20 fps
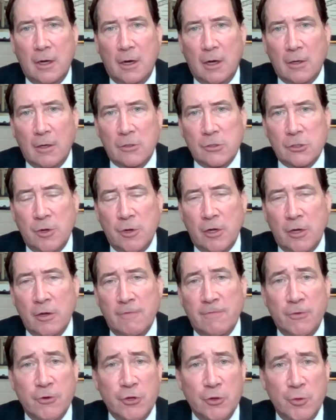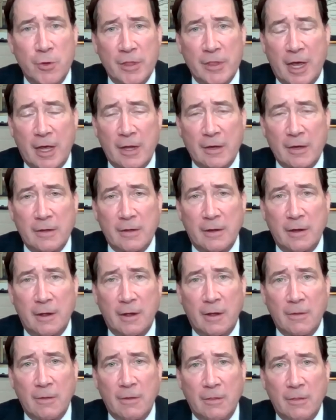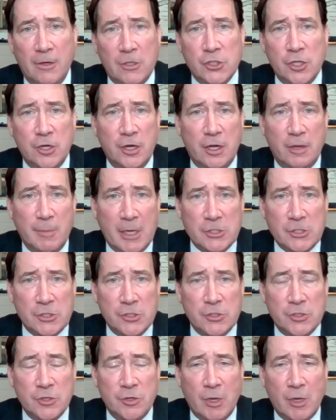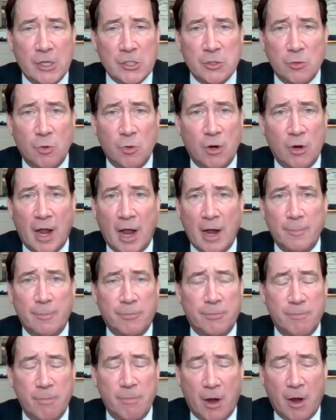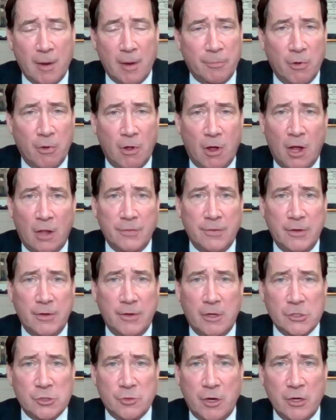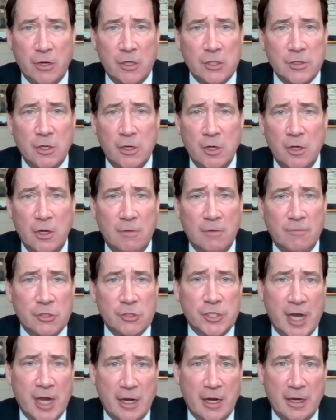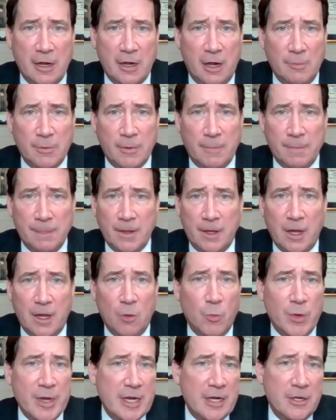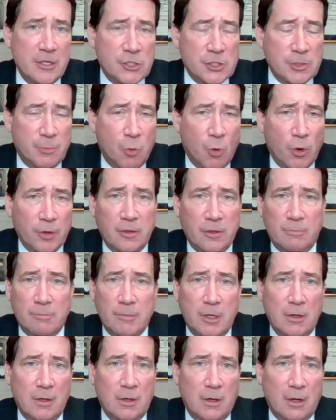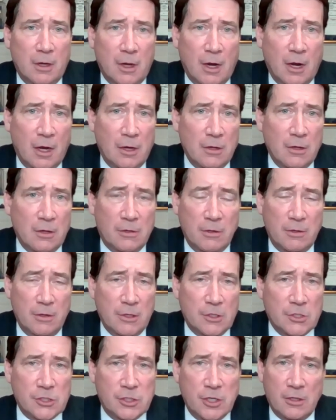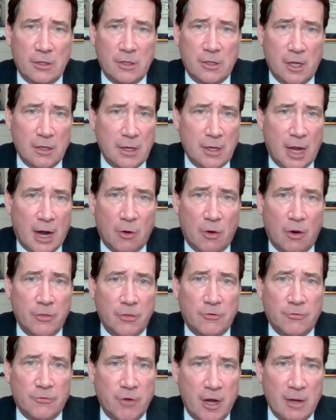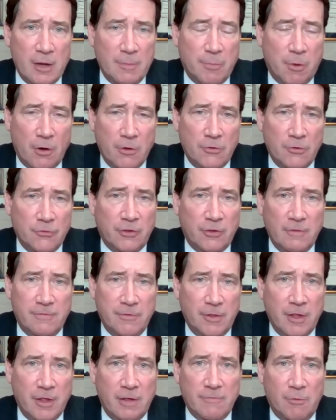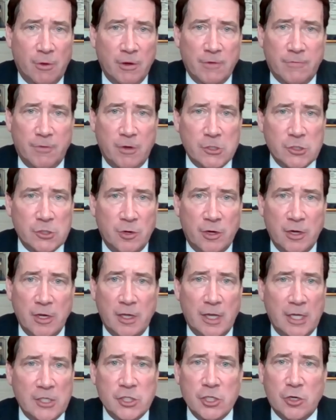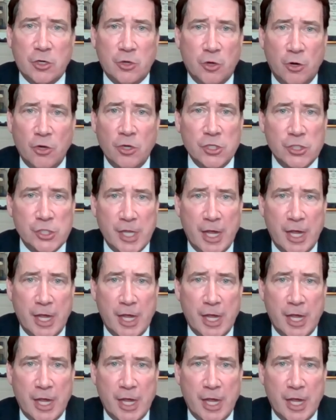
on Australia for doing that. They're sending a message to the rest of the world. I applaud the Australians for standing up, and we need to support them. And to the extent that our other trading partners can fill that void for Australia, let's encourage